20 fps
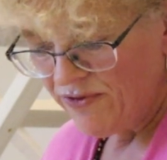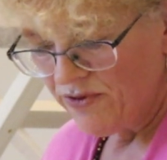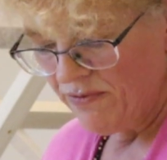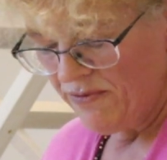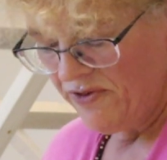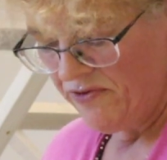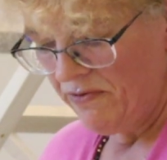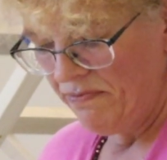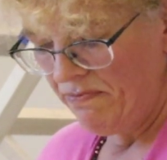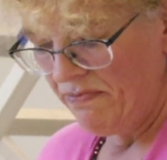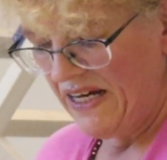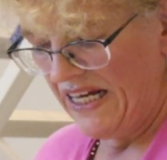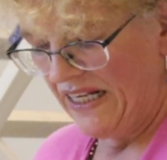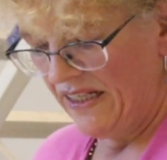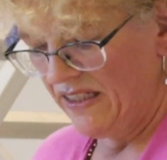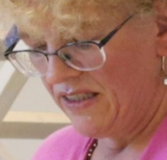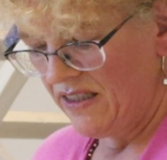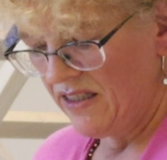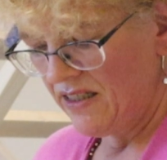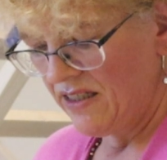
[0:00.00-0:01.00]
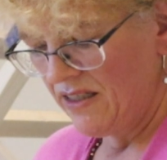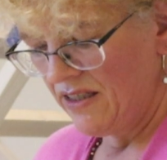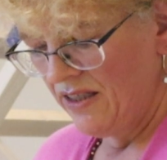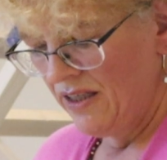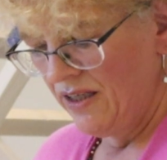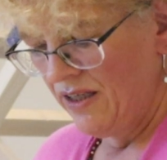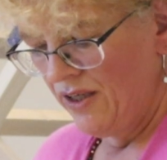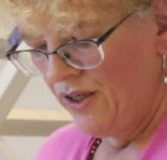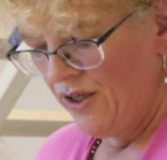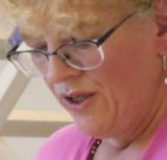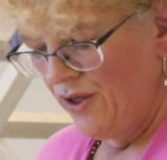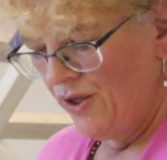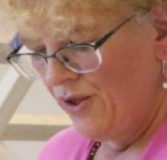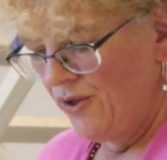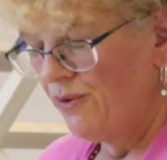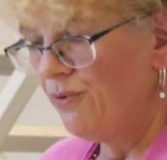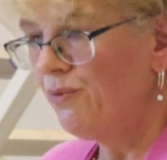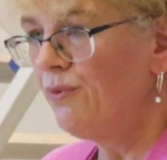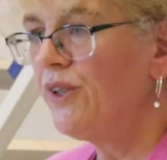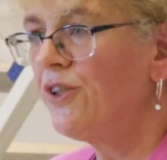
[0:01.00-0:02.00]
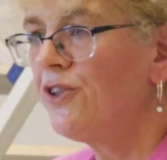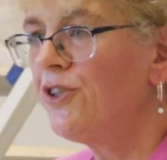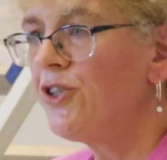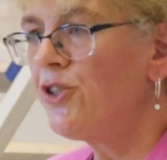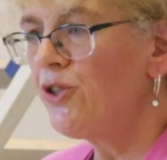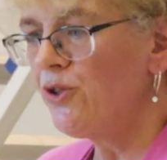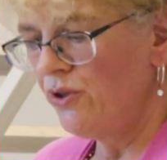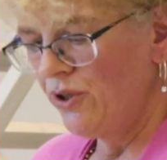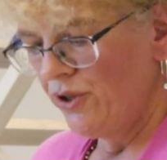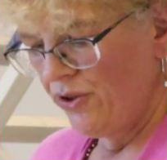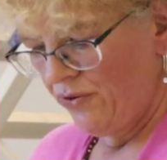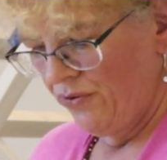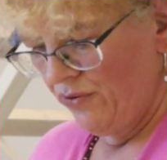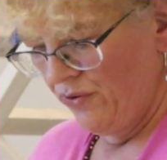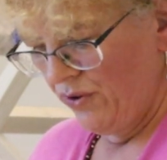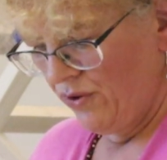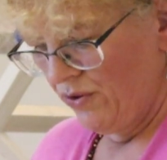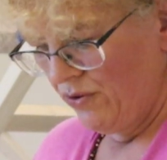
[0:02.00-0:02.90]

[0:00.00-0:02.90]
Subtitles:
form of a balance. We are assured through the